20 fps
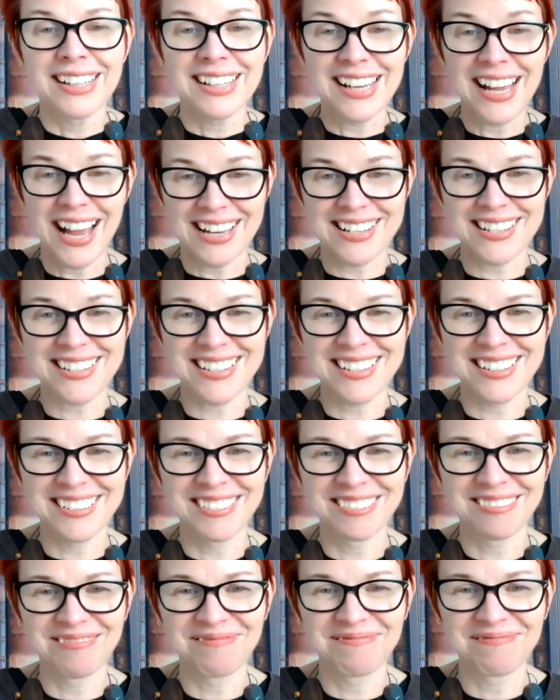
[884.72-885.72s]
Yes,
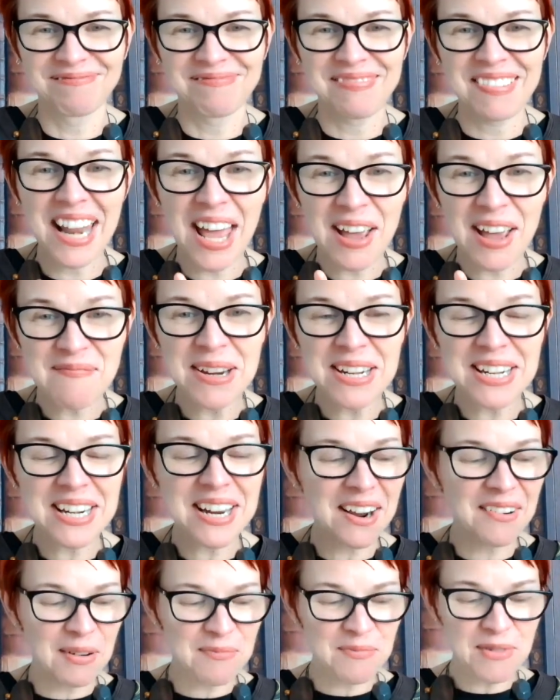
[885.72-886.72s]
let me
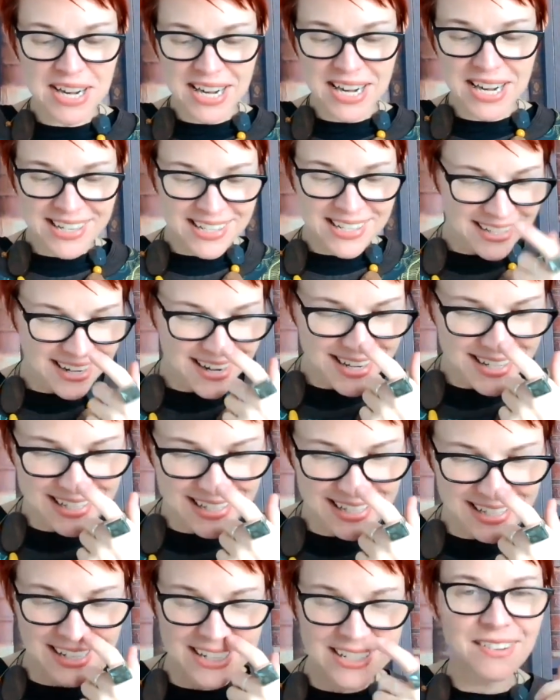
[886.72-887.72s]
know. I'm really
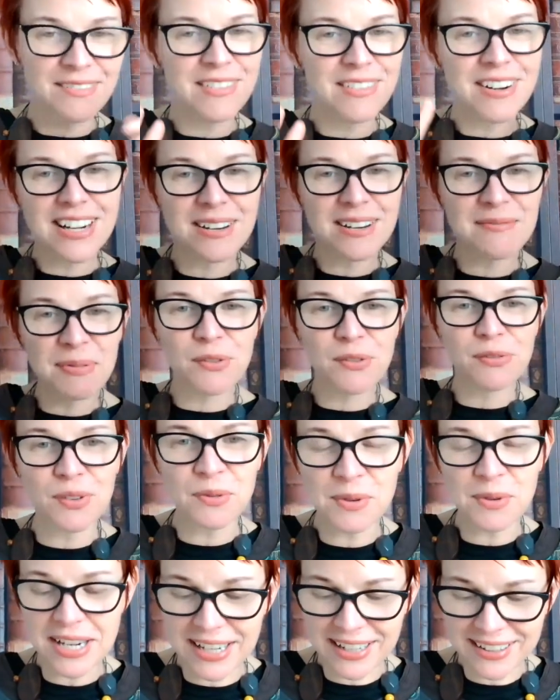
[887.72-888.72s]
excited. It's a really
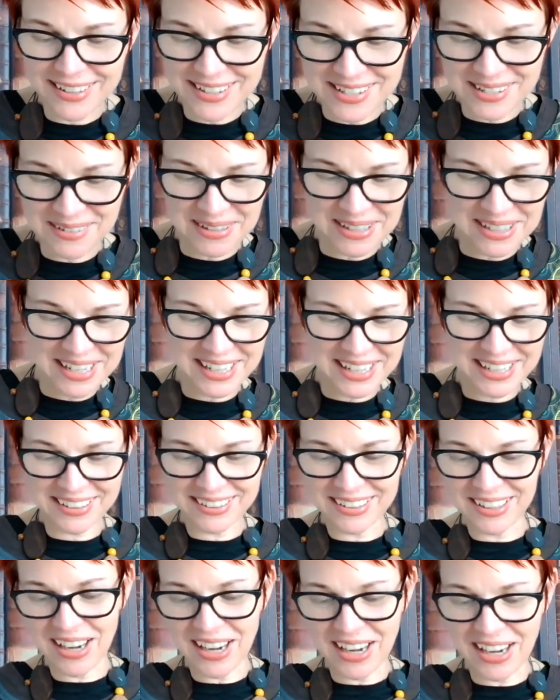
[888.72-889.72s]
beautiful week this week.
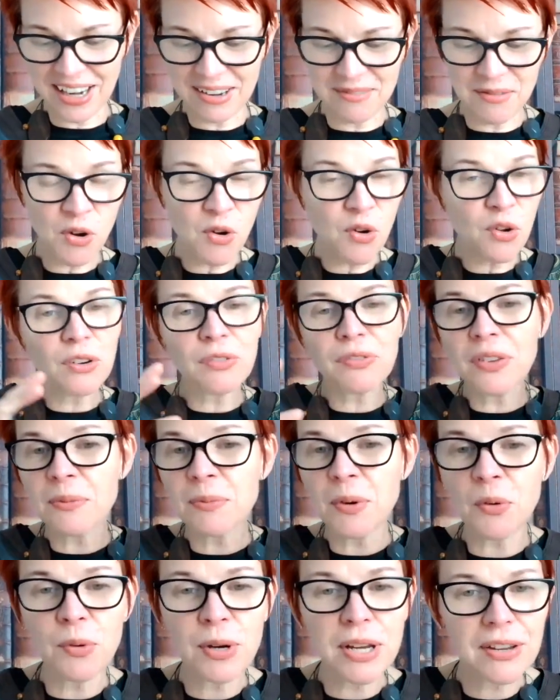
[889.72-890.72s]
All of
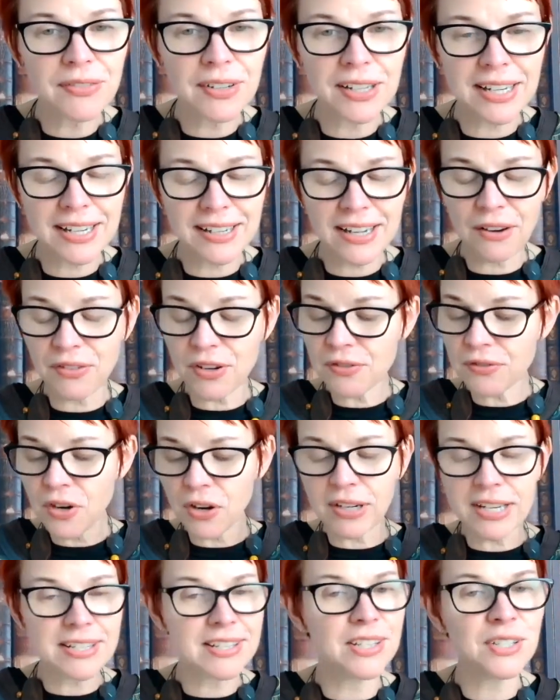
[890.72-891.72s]
them are weaving in. If you've
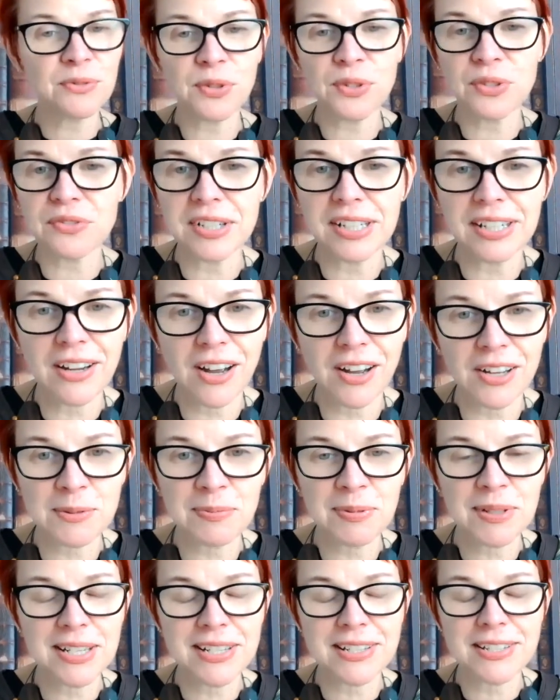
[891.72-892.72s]
not listened to all three cards,
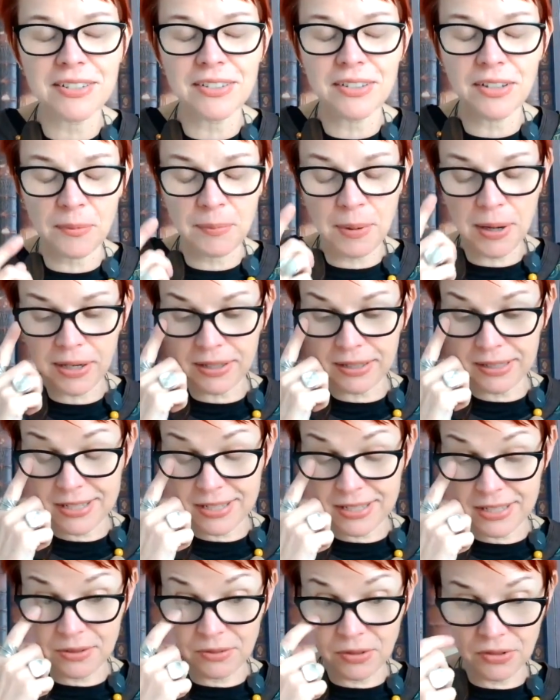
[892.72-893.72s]
please do go back and
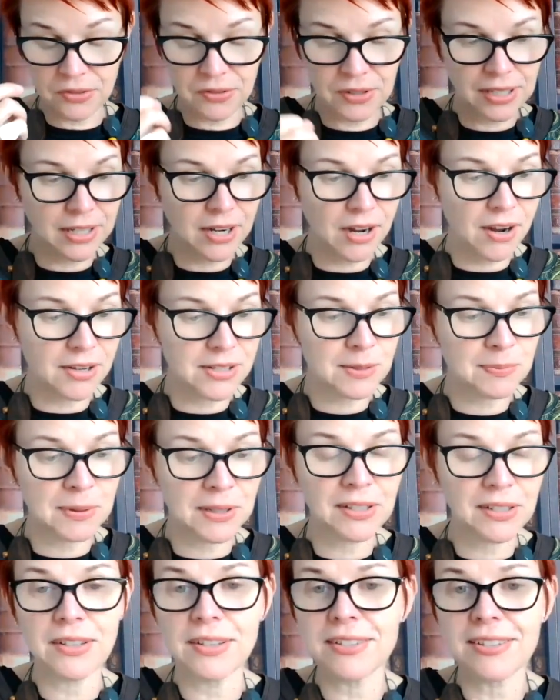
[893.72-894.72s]
listen to all three cards
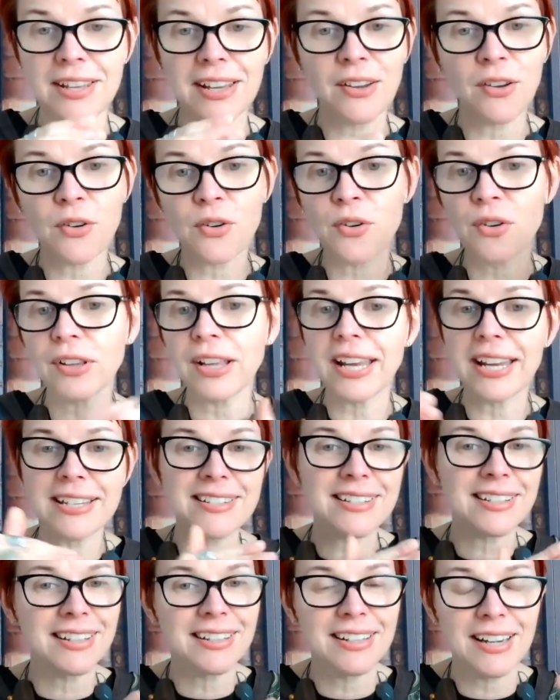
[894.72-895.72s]
because they all
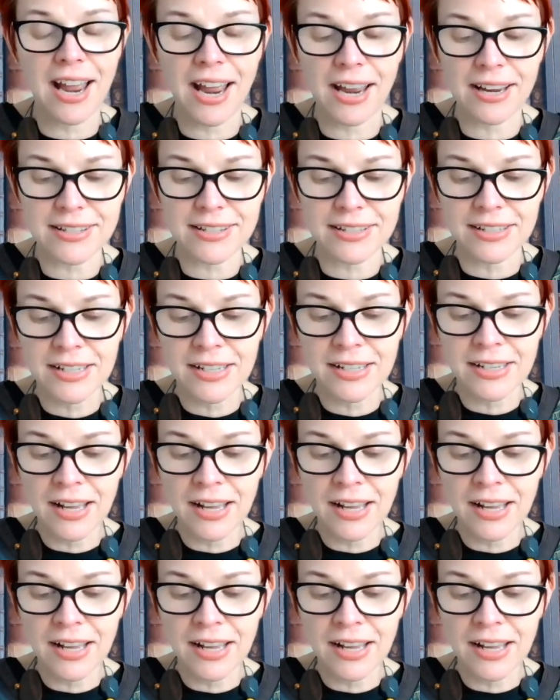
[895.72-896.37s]
interconnect.